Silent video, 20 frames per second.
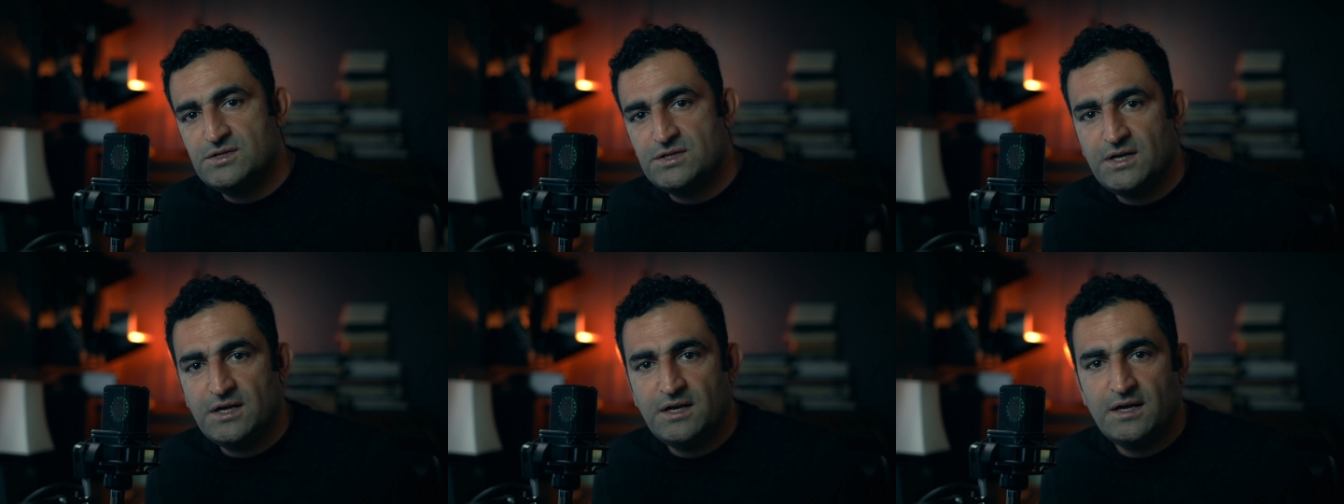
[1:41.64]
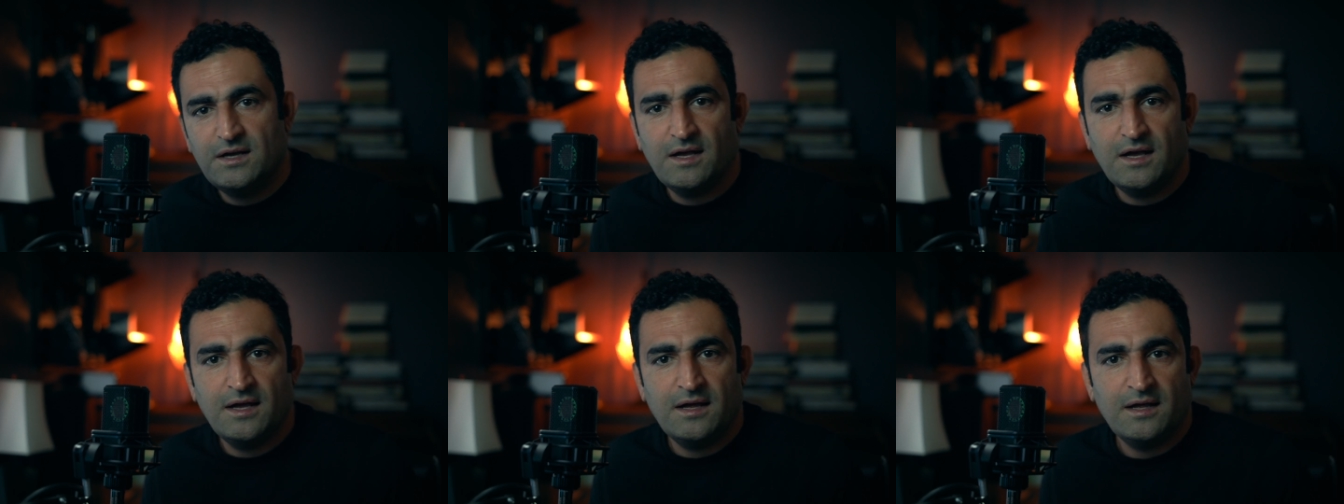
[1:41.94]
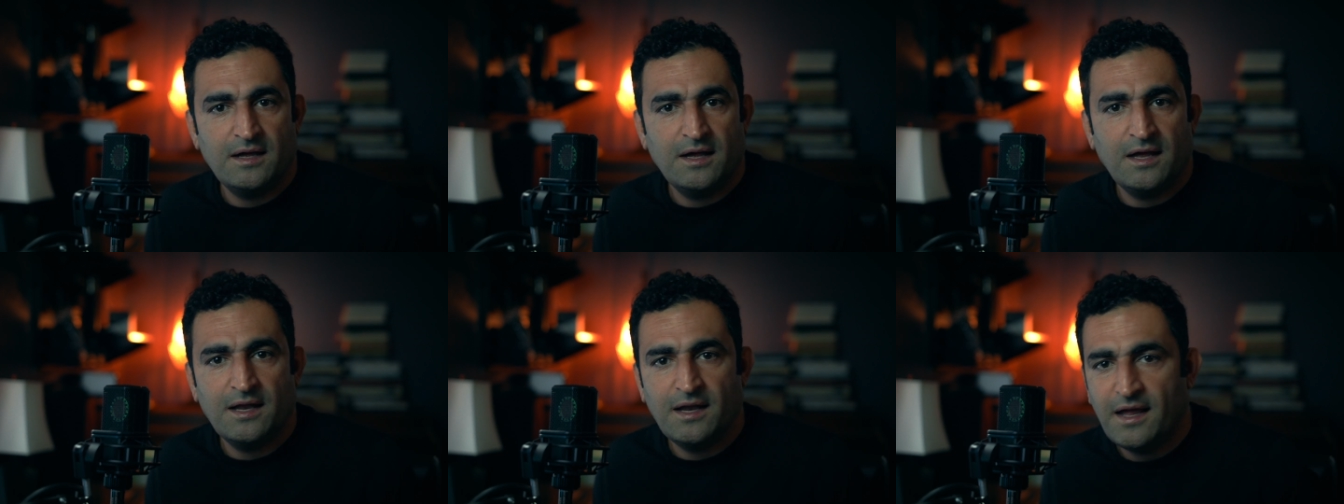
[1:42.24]
see
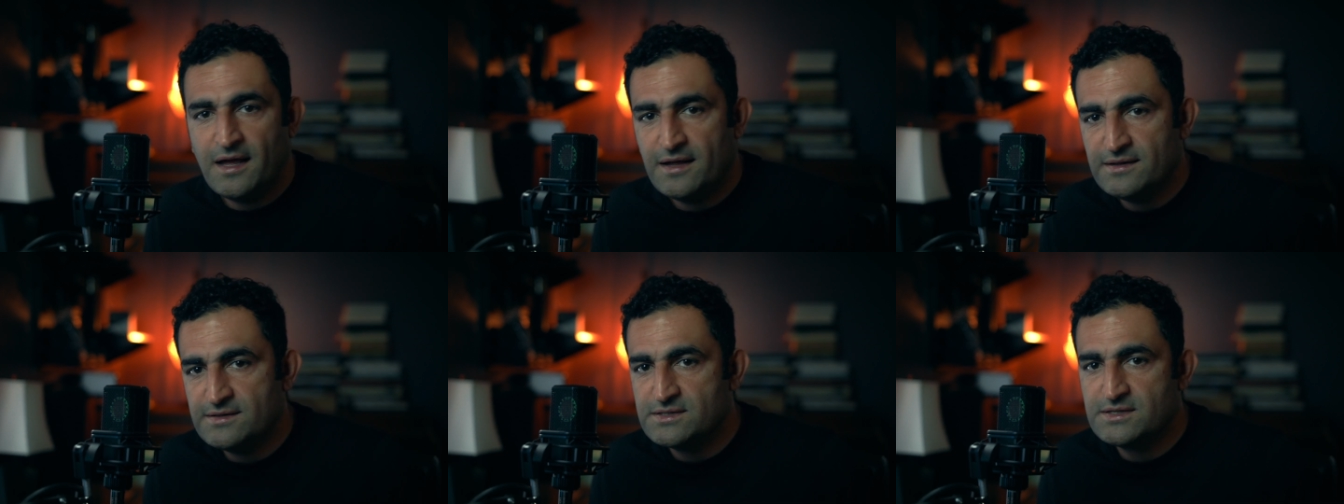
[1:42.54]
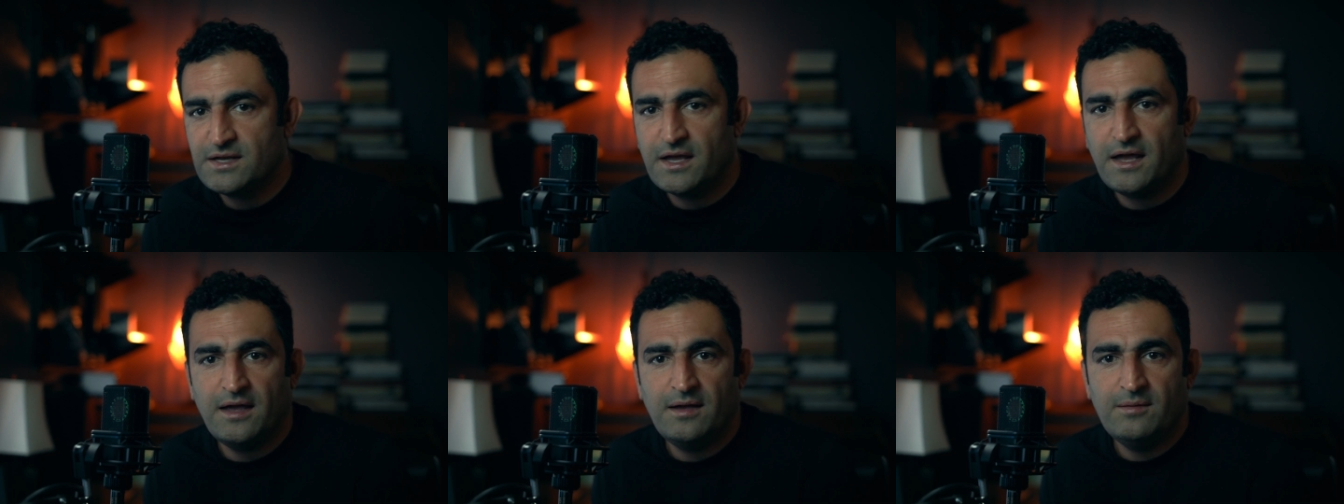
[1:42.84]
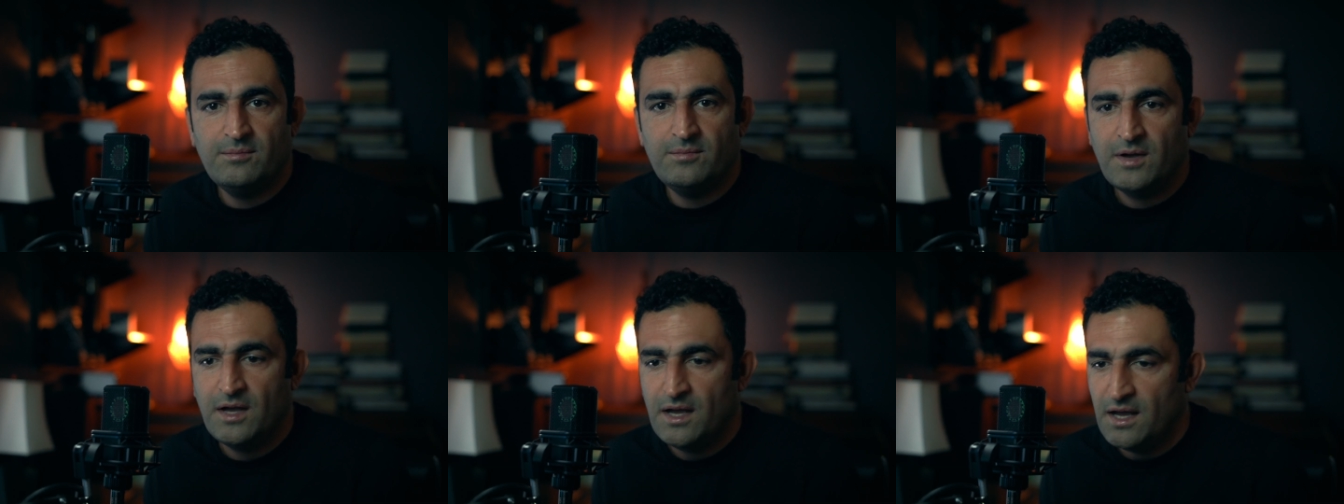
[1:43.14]
a
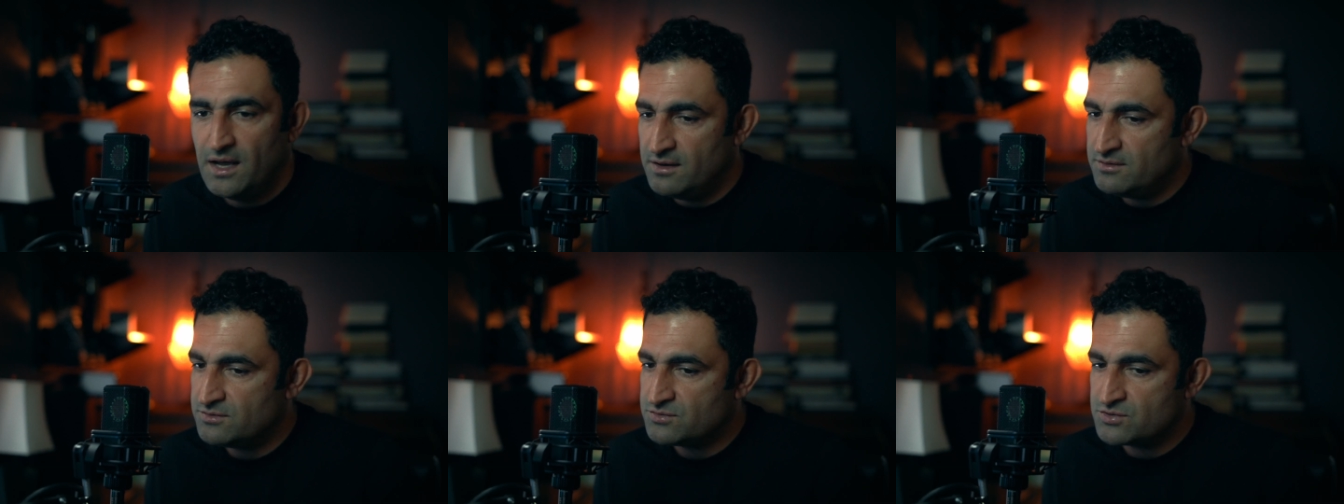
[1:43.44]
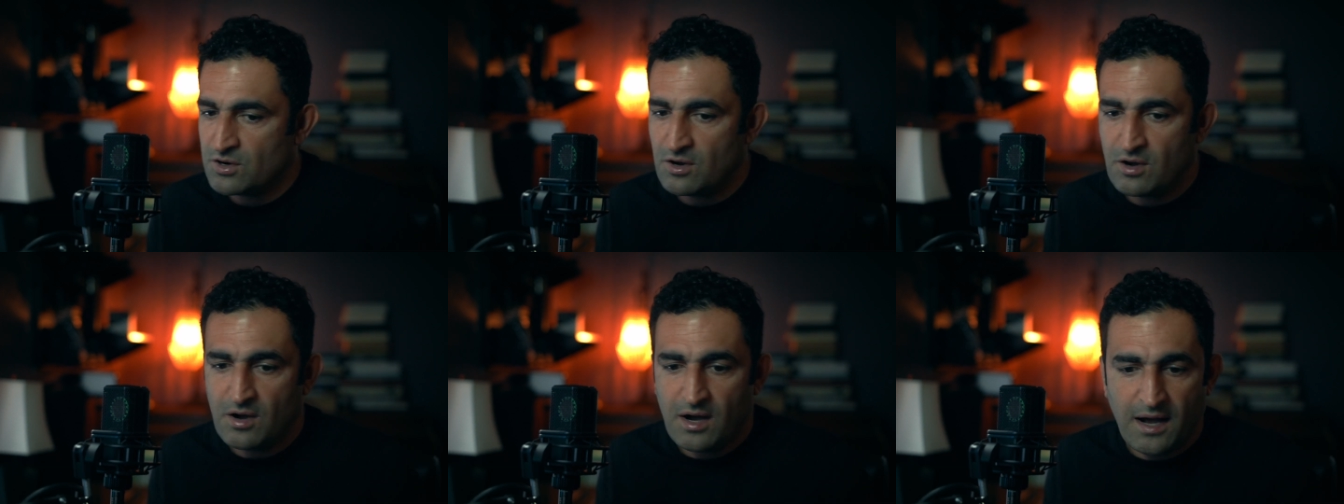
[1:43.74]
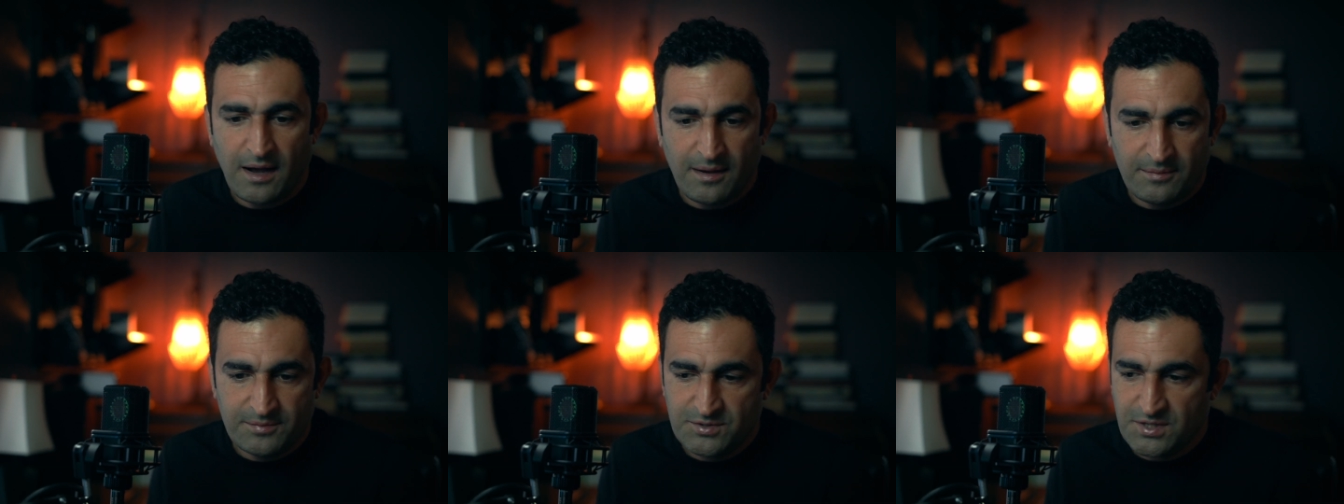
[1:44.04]
landscape and
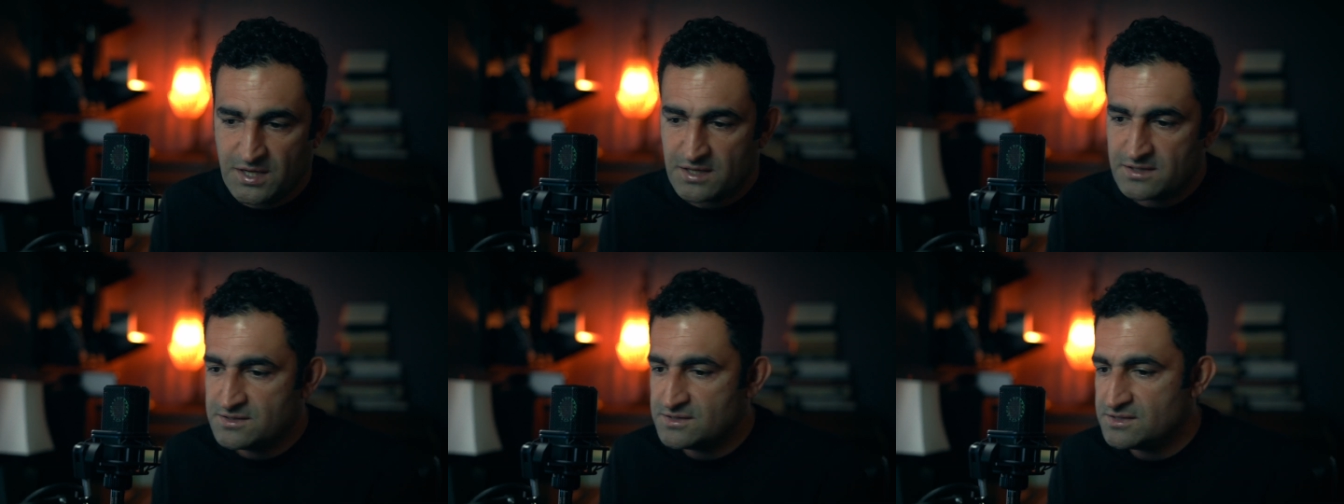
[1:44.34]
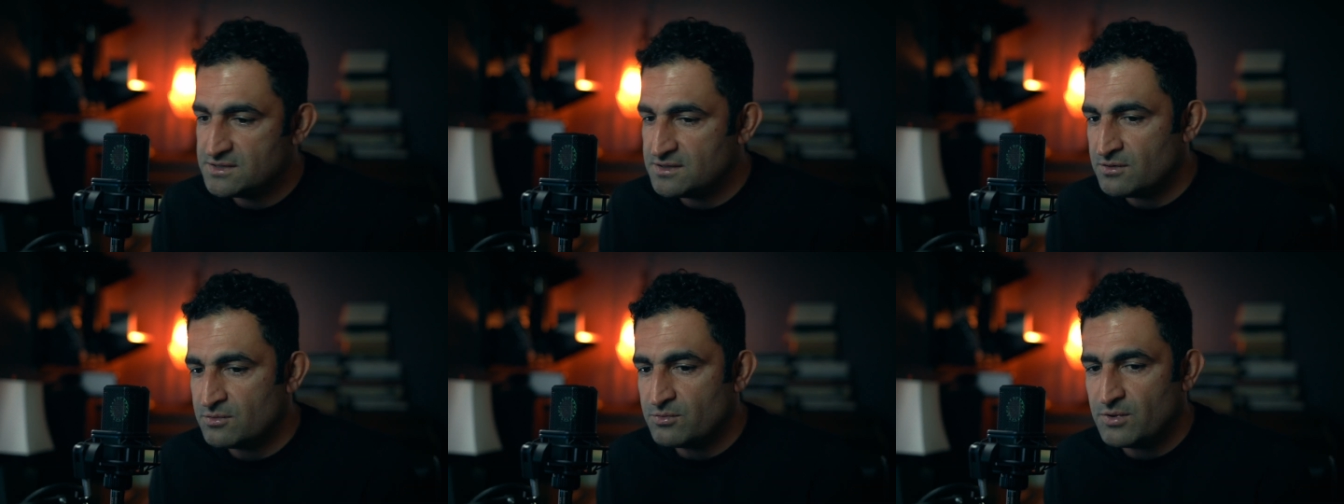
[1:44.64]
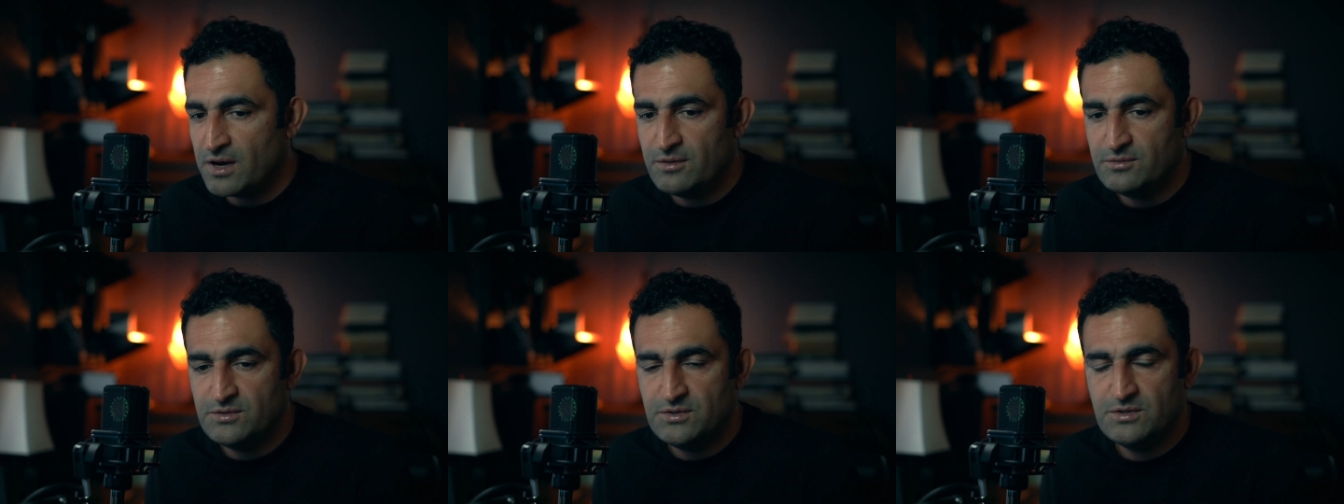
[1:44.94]
draw objects
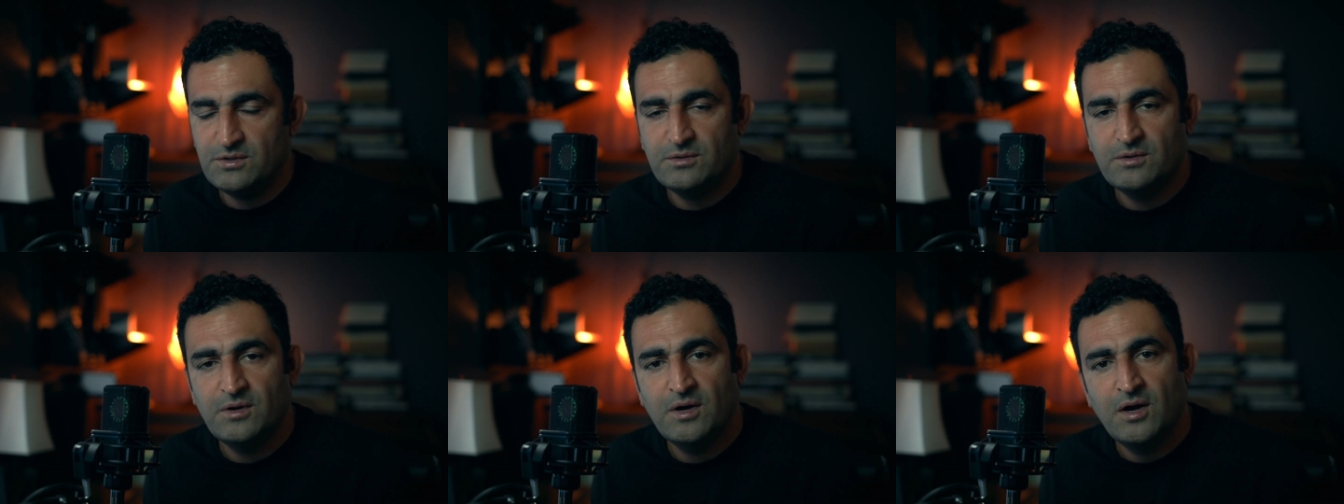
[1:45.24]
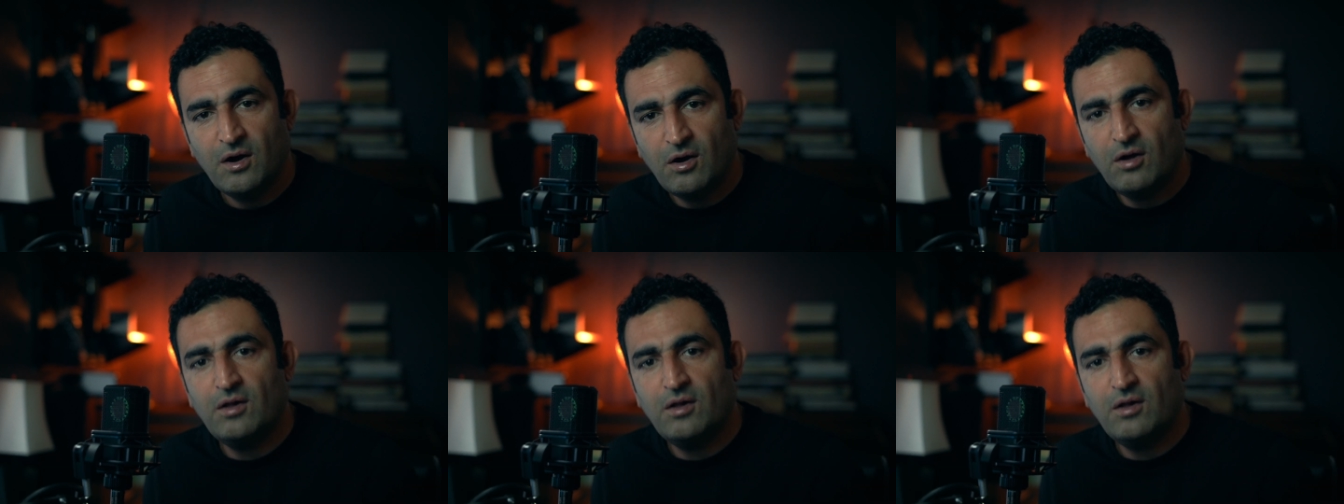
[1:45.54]
around you.